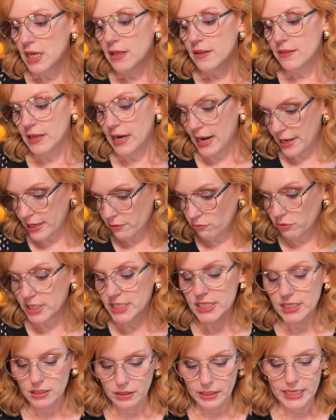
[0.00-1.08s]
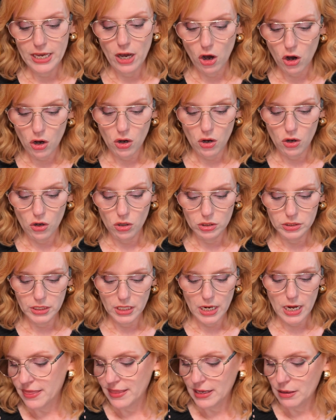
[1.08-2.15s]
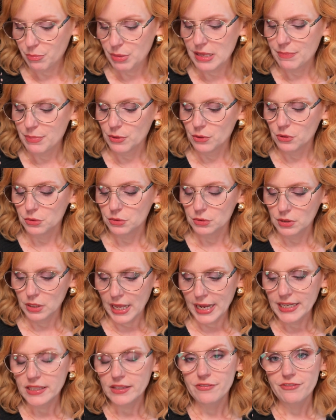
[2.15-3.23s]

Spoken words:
that I recently hauled. I think people like the